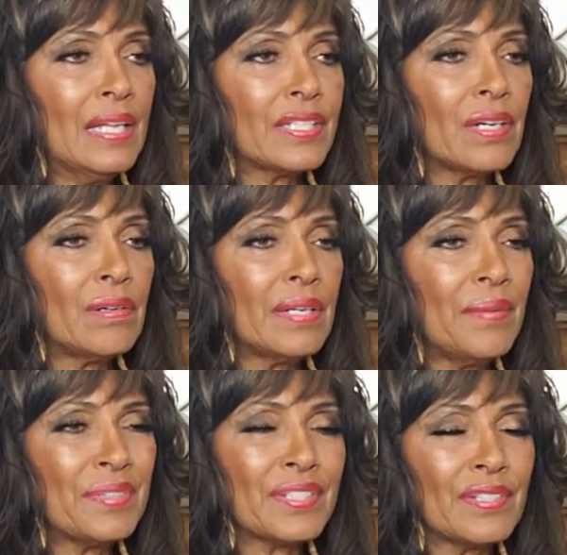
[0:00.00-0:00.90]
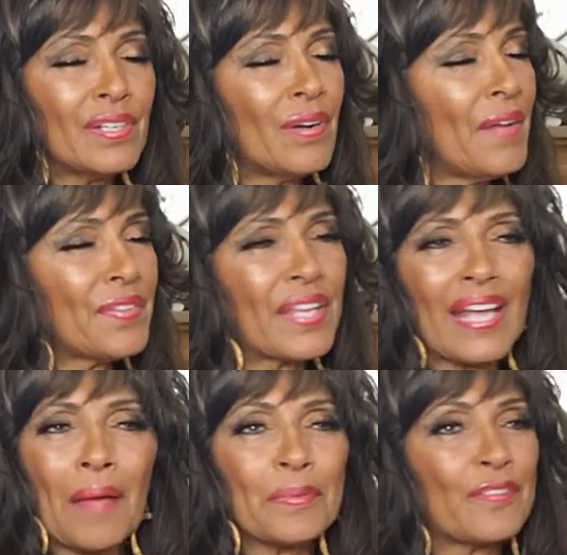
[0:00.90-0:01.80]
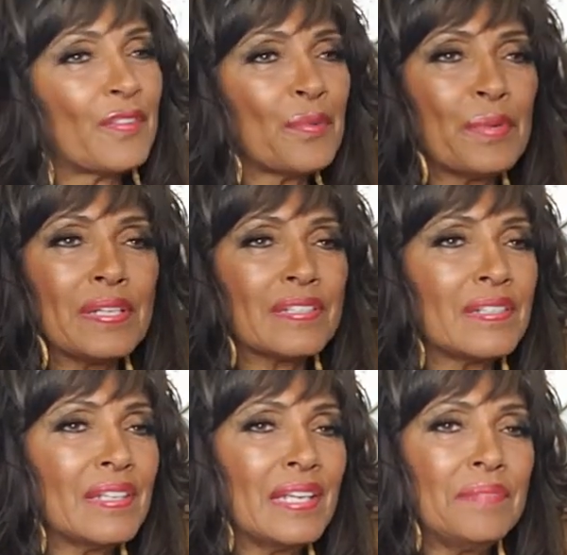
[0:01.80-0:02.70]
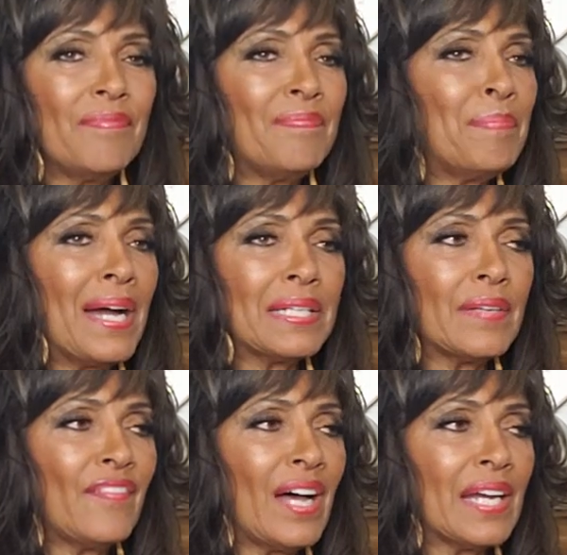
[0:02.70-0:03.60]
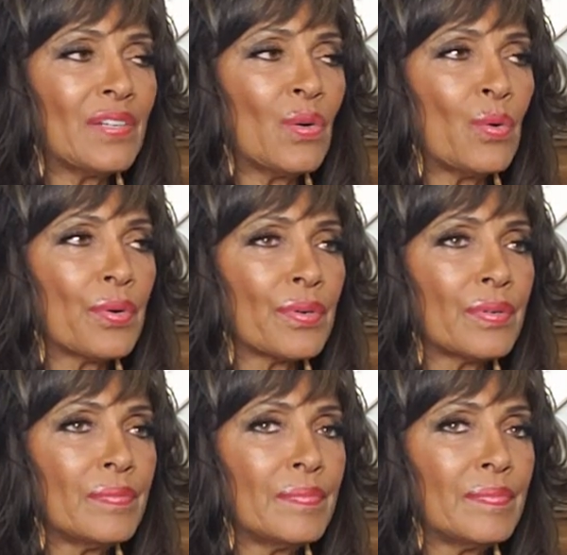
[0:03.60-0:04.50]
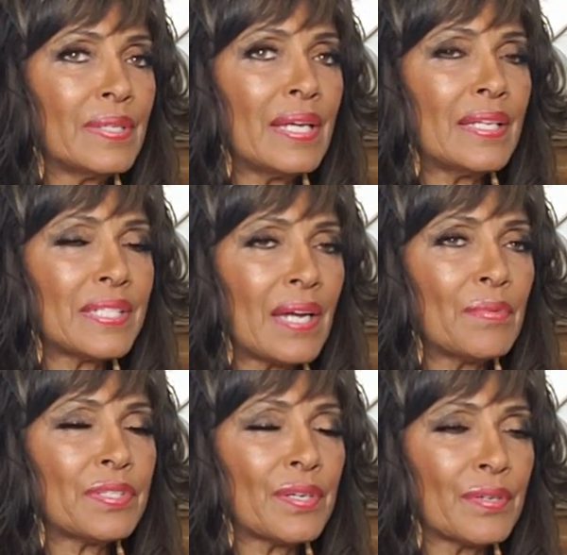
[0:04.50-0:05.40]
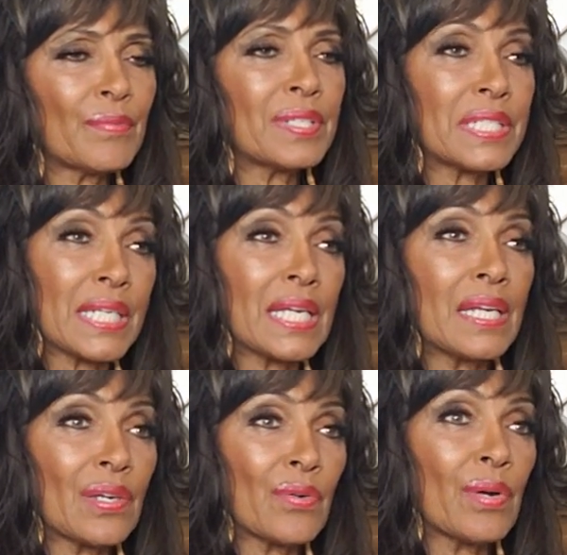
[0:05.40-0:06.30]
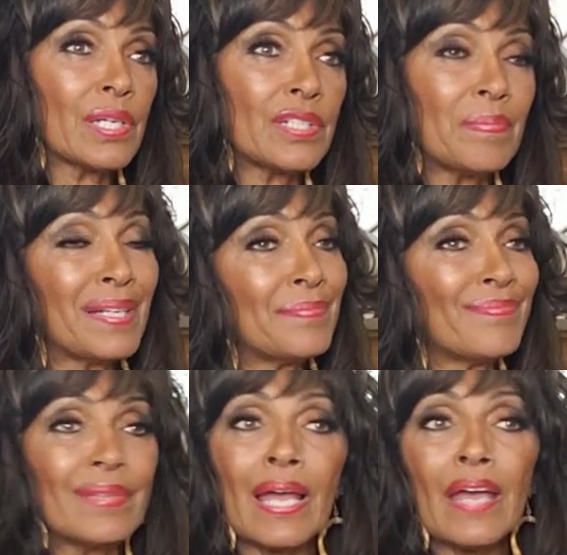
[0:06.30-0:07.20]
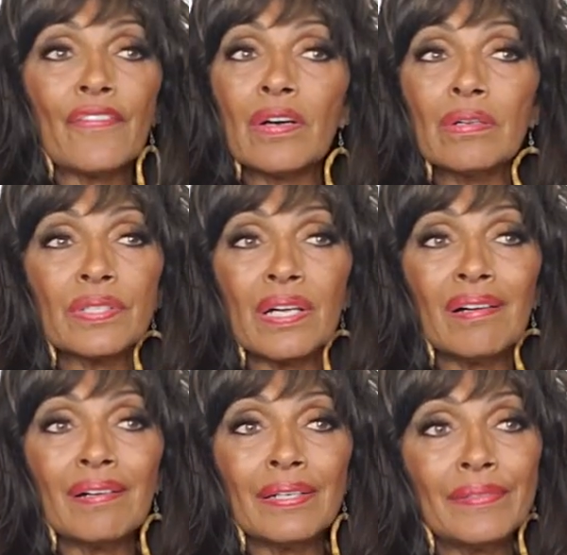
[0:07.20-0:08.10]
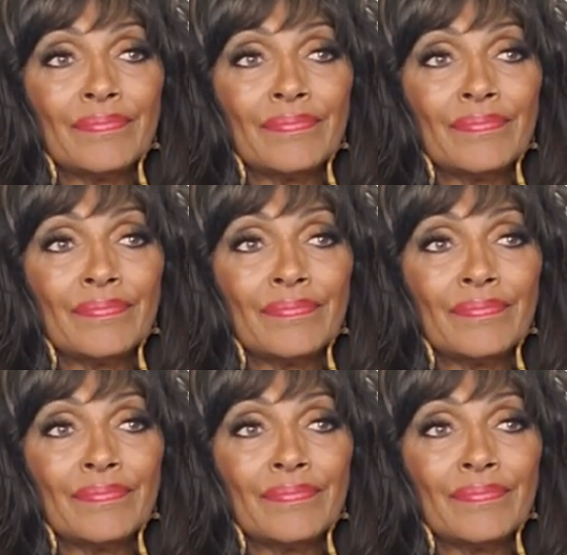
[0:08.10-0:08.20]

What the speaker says: So it was, you know, everything happens for a reason and by divine order. Yes, I was hurt once again and crushed, but life goes on.